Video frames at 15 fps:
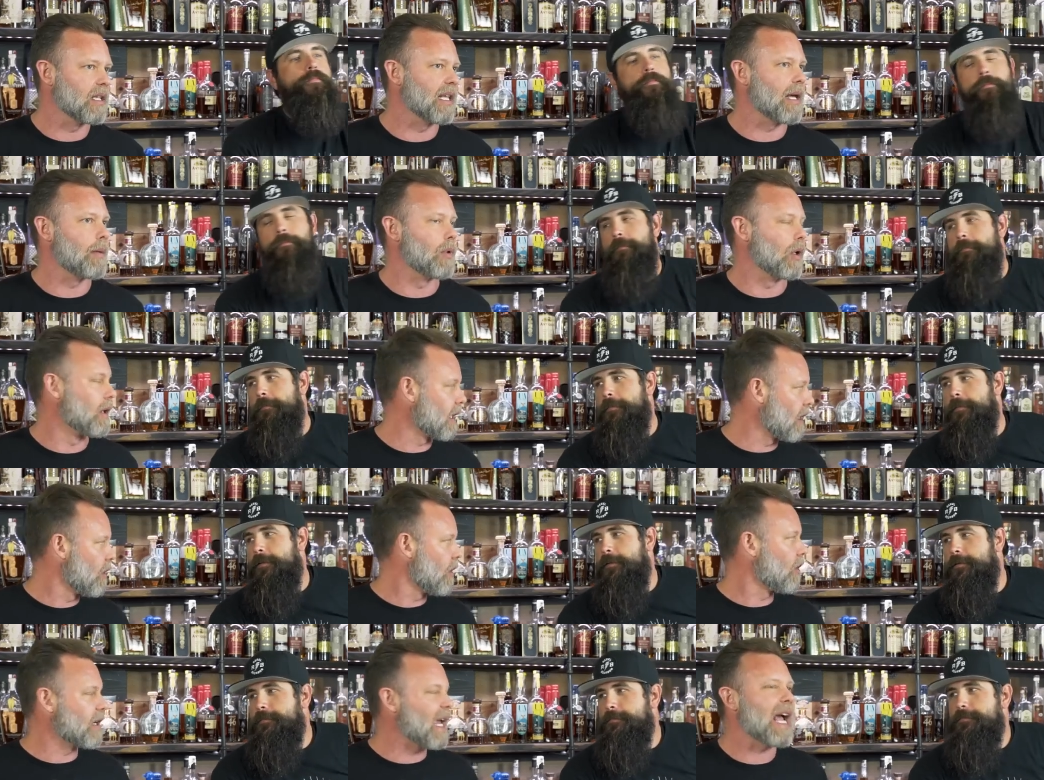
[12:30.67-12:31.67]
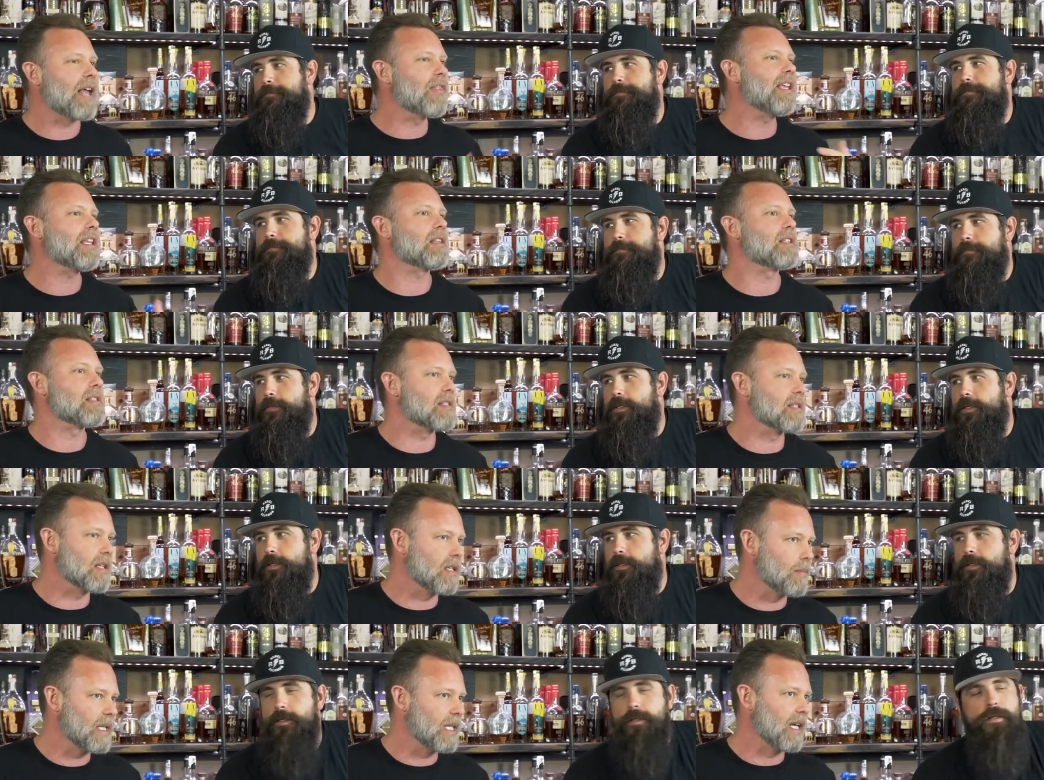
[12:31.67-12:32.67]
Speaker 1: the label and go, okay, I think this is
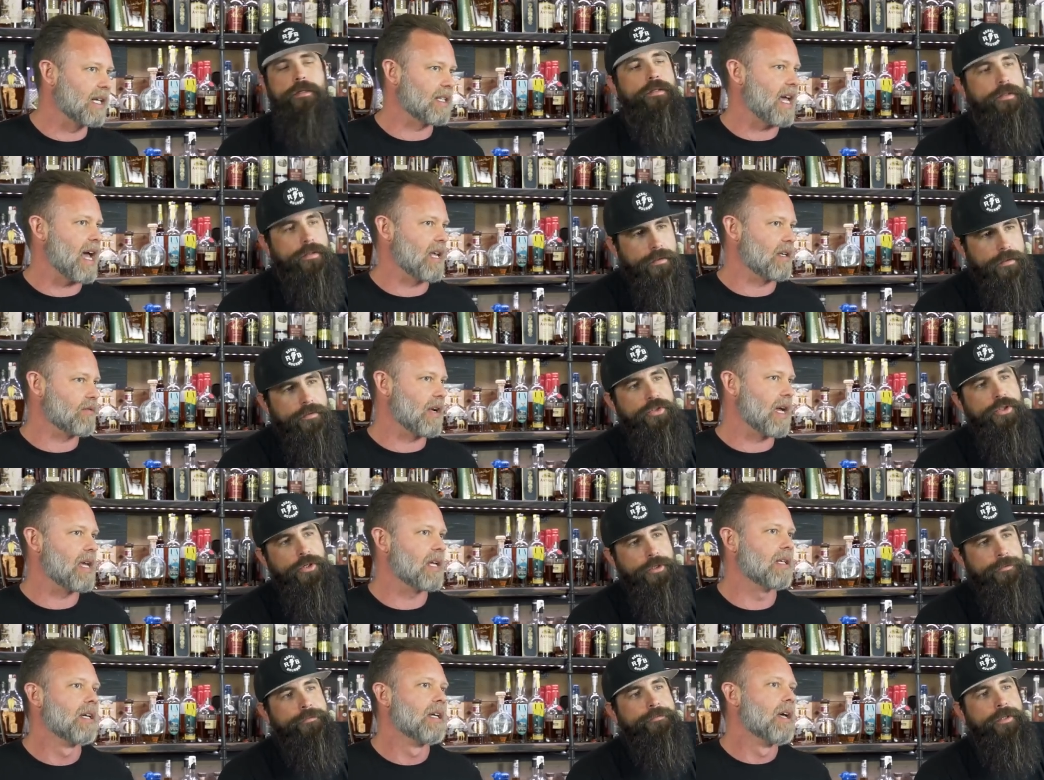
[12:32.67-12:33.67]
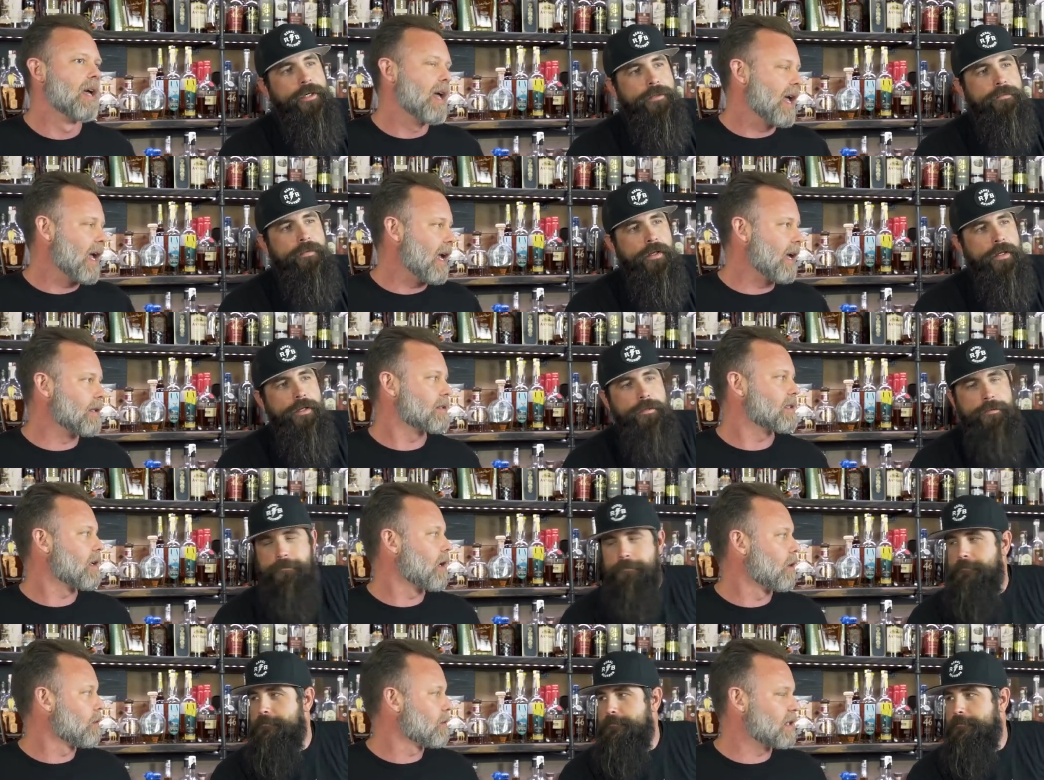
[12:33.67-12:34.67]
going to be like that. Right? Sure. Yeah. And
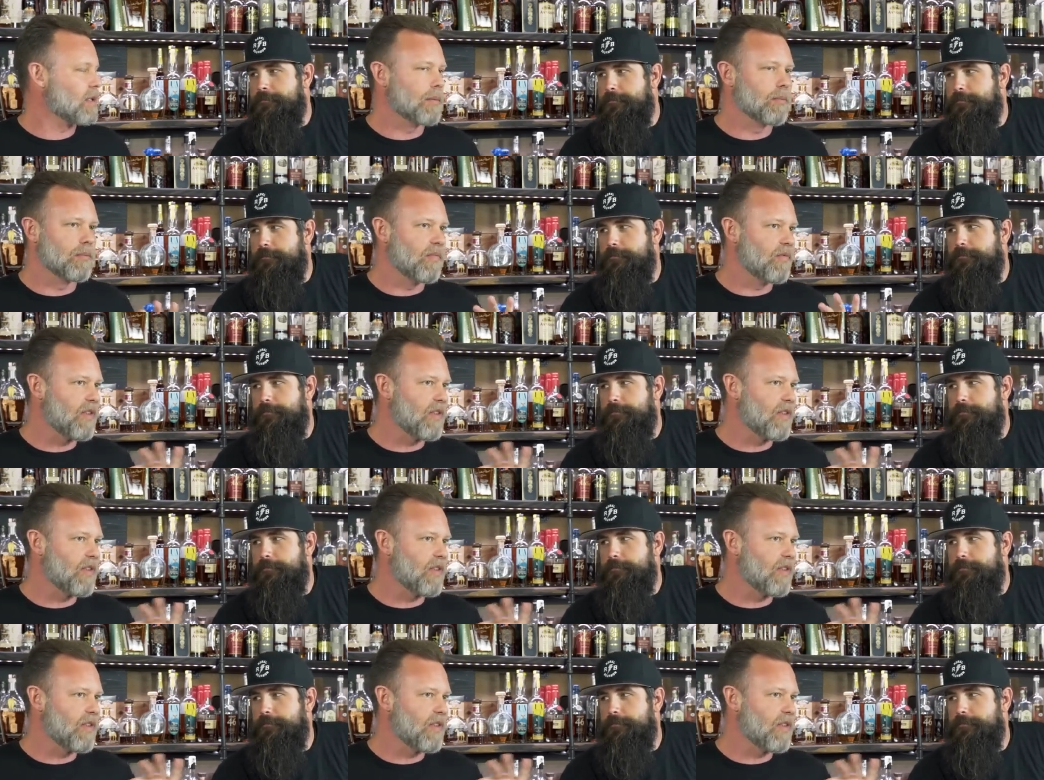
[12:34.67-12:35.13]
so some